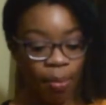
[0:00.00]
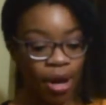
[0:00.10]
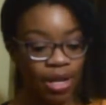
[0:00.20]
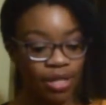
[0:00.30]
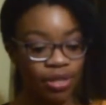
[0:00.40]

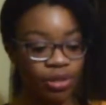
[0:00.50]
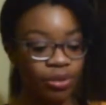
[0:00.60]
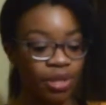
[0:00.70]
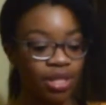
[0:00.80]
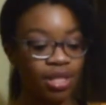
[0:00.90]

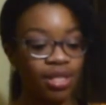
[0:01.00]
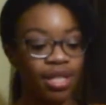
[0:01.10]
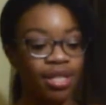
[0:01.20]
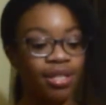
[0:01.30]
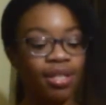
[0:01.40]
bodysuit, and it's
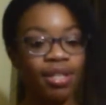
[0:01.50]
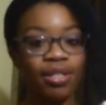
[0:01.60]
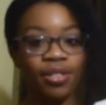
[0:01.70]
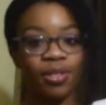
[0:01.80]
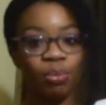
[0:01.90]
in
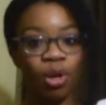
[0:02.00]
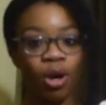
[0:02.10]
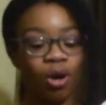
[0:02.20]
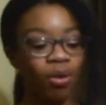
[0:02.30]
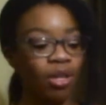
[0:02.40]

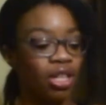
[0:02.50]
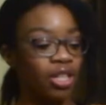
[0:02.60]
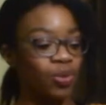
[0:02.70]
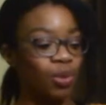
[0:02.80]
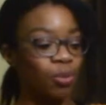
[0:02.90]
small, and
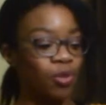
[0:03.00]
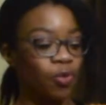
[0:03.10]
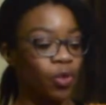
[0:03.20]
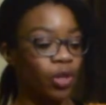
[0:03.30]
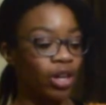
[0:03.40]
this one was
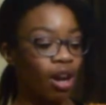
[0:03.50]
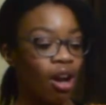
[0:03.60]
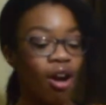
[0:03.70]
for